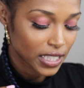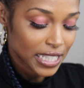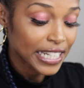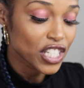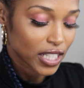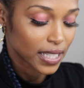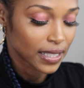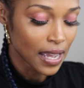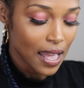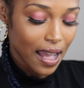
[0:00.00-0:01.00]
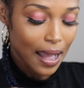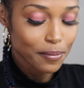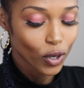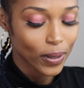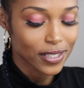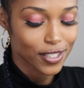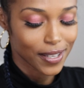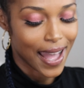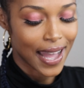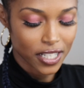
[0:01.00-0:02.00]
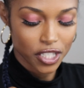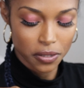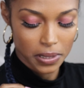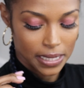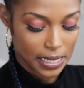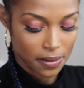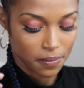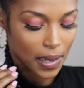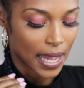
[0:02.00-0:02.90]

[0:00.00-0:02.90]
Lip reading: tension, I'm going to actually,